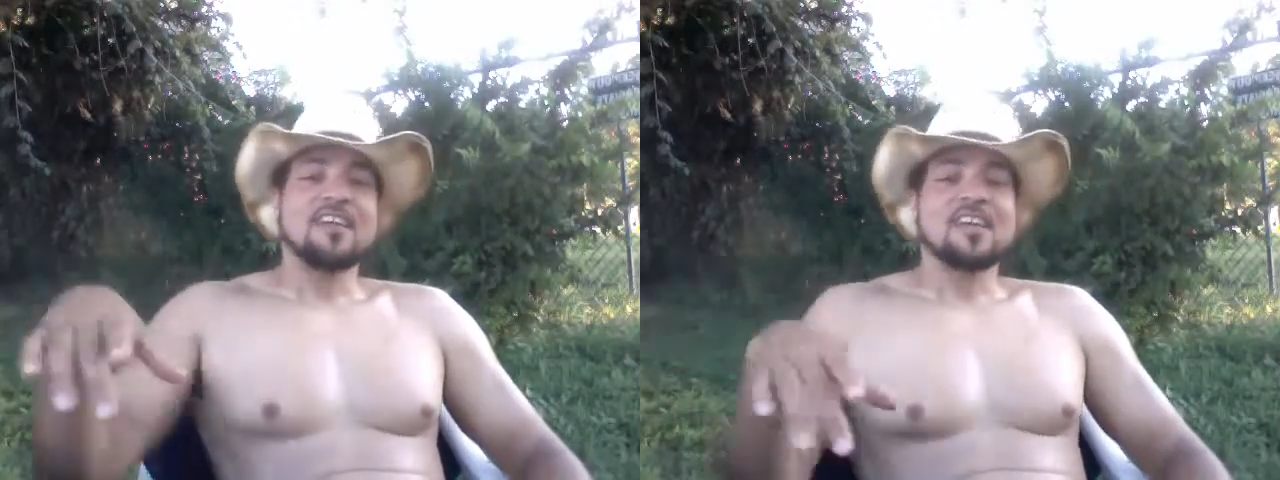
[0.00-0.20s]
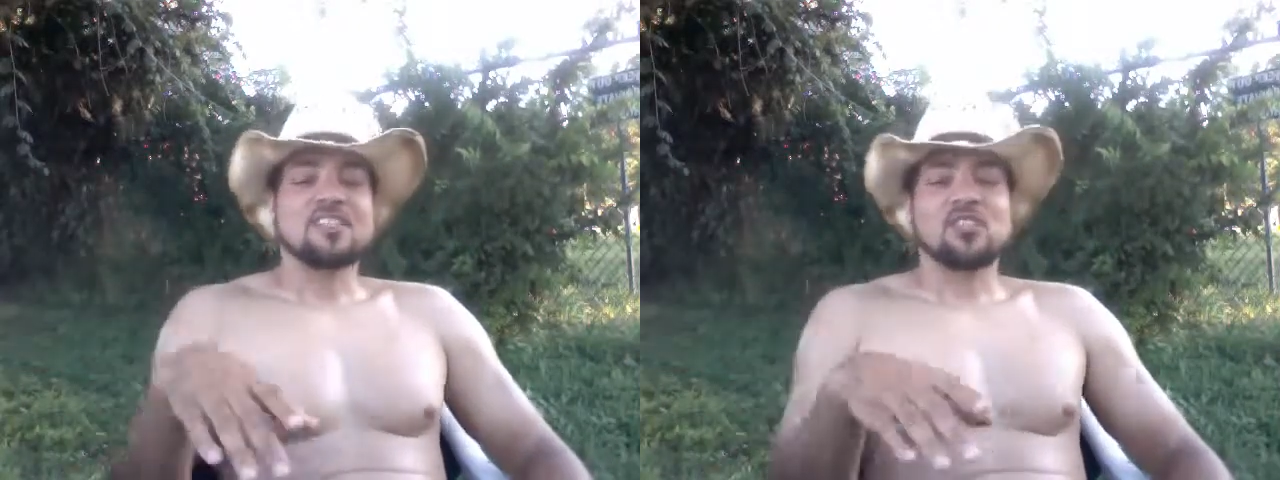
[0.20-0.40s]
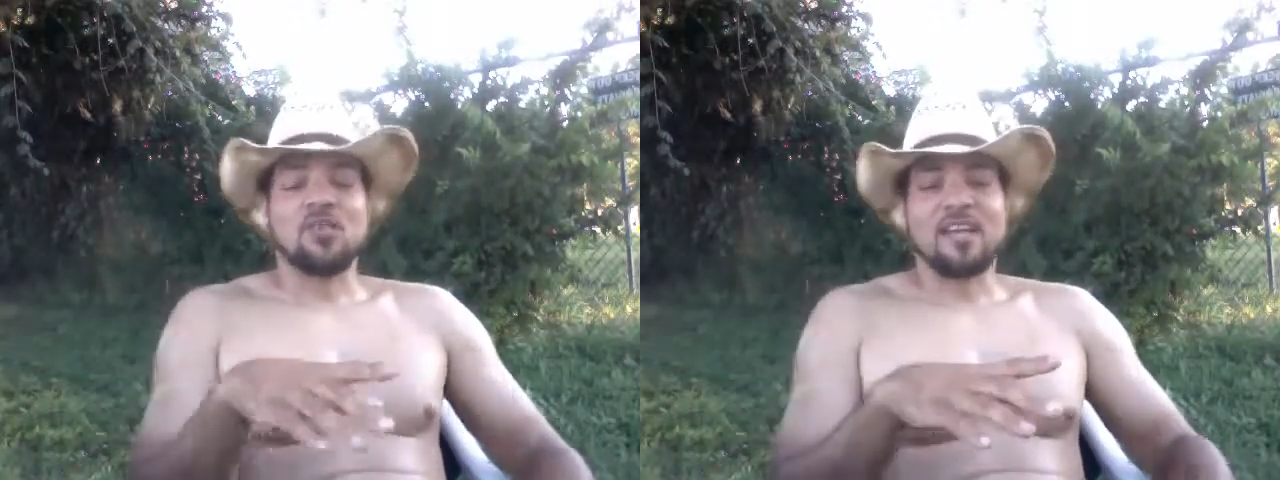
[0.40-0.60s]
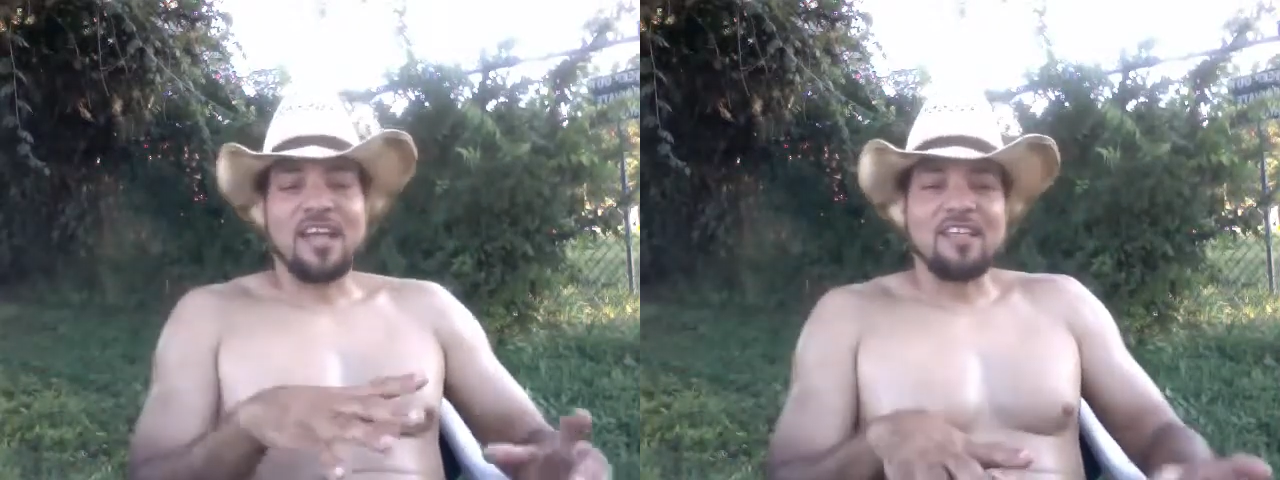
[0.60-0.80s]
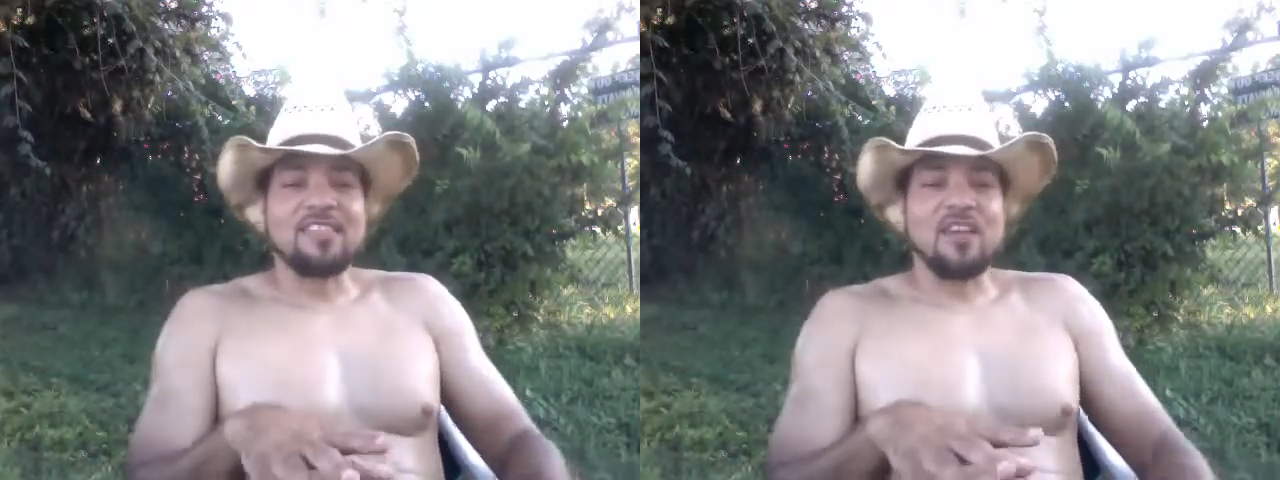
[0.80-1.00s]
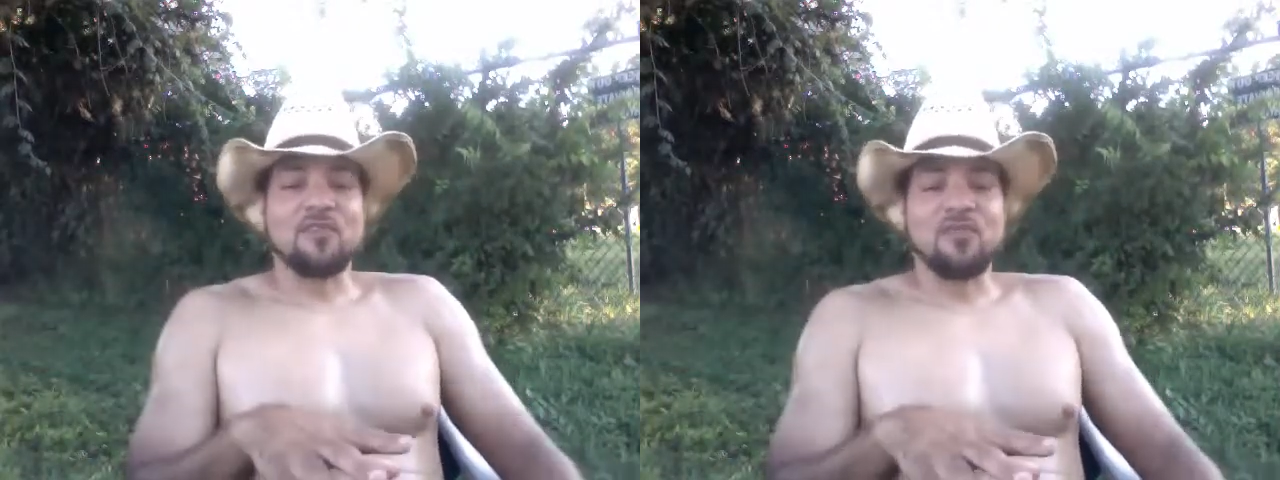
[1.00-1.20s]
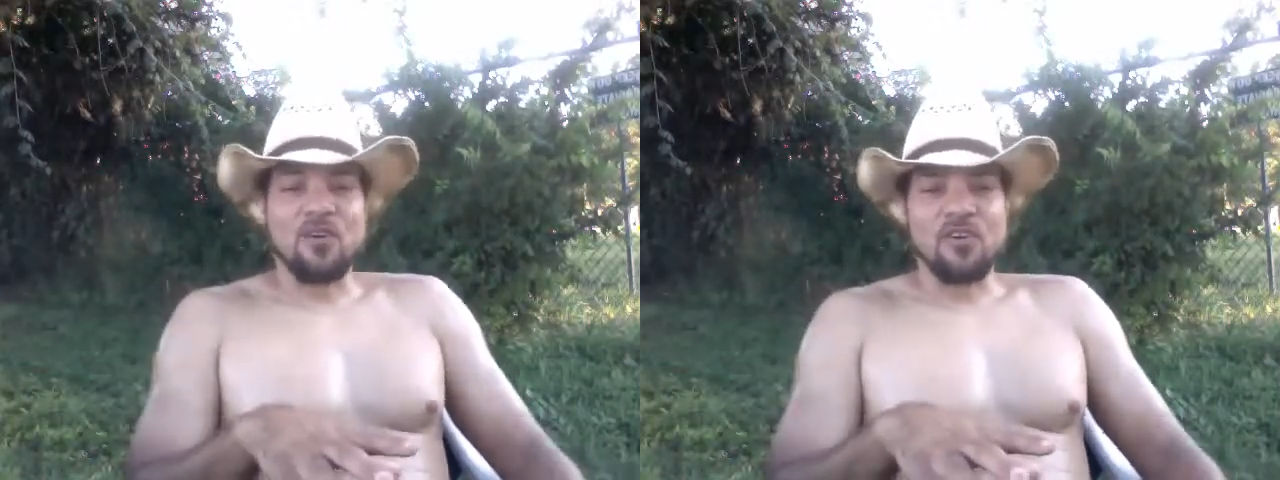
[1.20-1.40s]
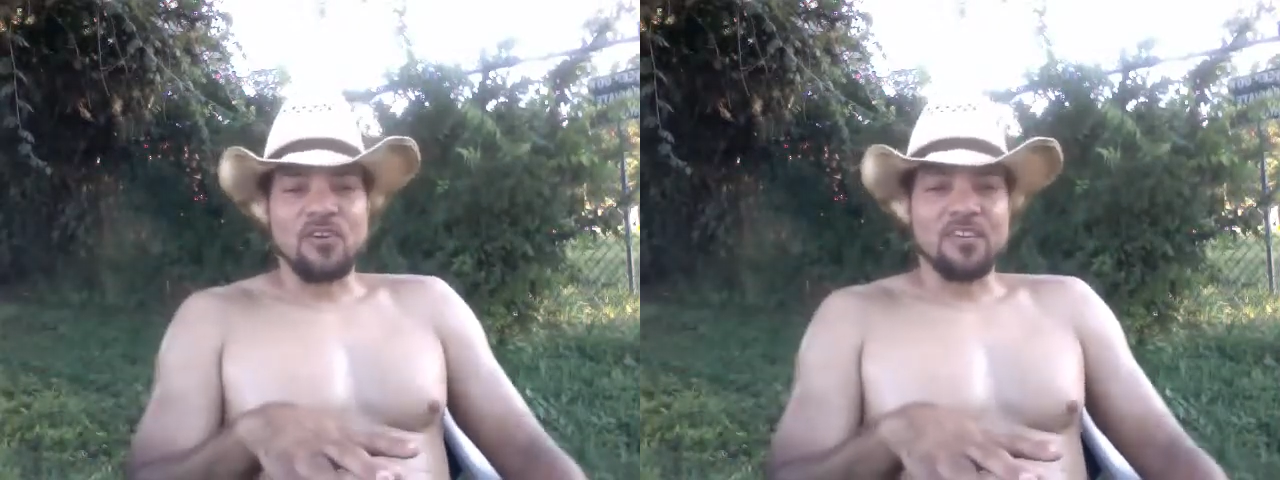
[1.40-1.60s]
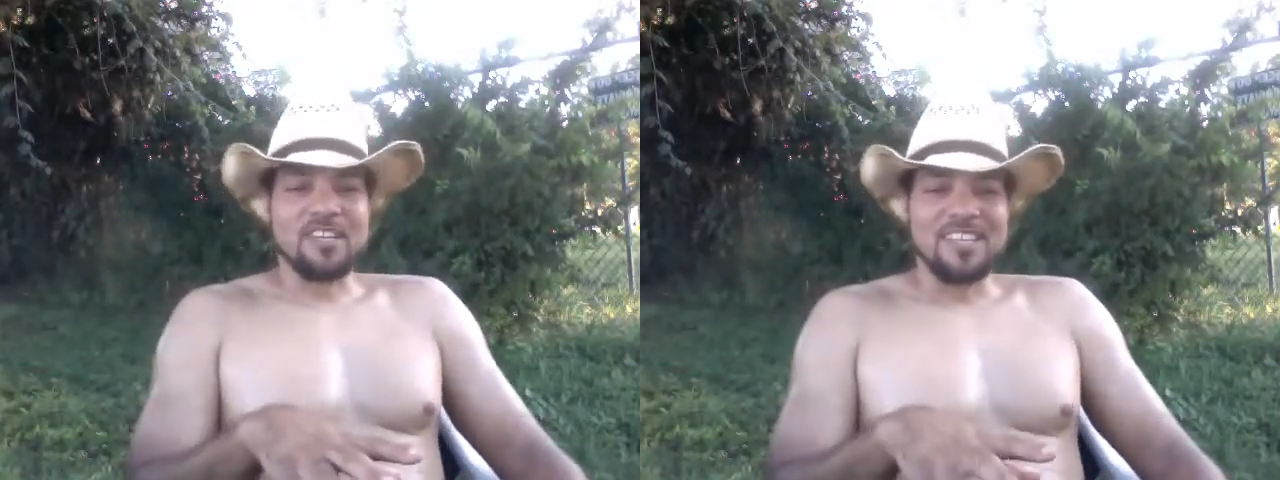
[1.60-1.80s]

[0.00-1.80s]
And so I got that far